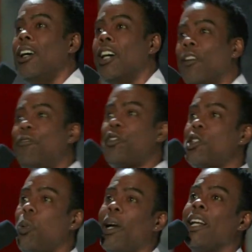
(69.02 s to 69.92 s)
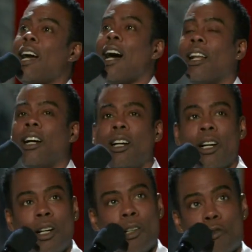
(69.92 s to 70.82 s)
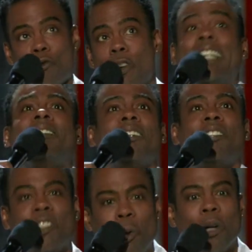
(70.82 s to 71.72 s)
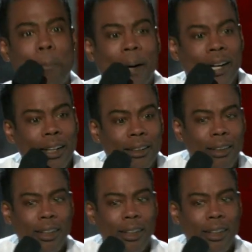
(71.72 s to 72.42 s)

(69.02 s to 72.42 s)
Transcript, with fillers: and wokeness, saving his jokes about Smith for the end of his